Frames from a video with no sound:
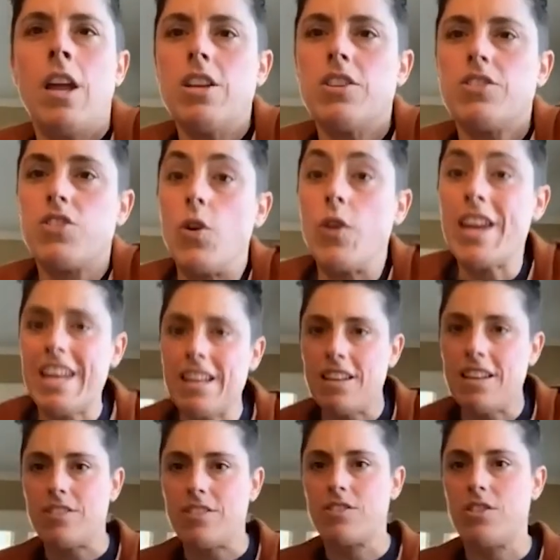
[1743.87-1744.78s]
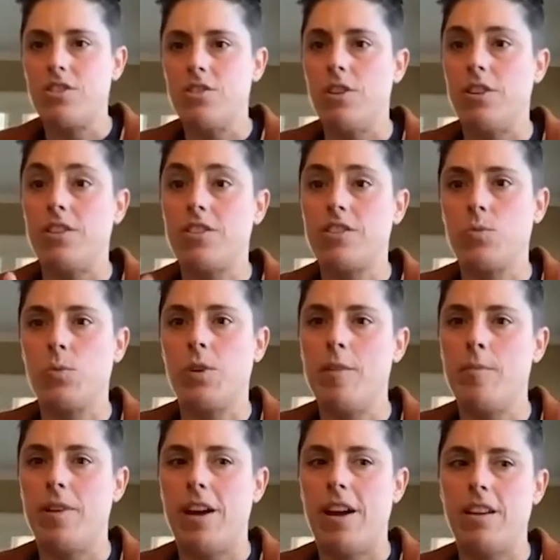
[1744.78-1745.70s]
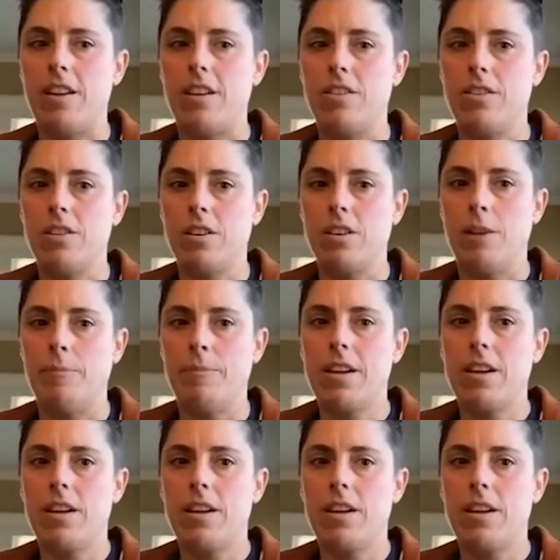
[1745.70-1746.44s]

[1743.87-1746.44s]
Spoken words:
So he needs to, and this is where him and I need to hook up.